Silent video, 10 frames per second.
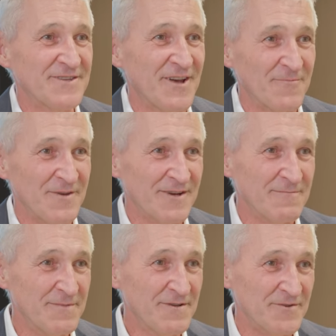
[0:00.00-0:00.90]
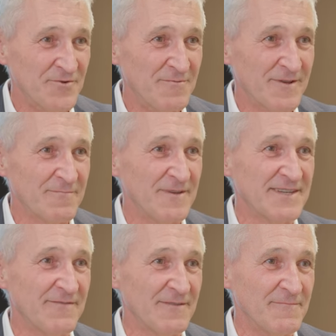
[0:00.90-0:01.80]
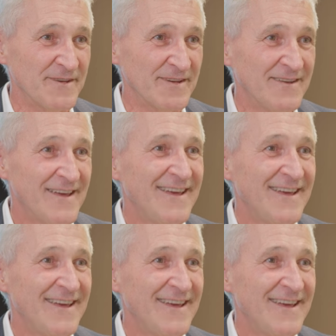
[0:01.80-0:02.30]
site when you can build it normally it would be 70 million.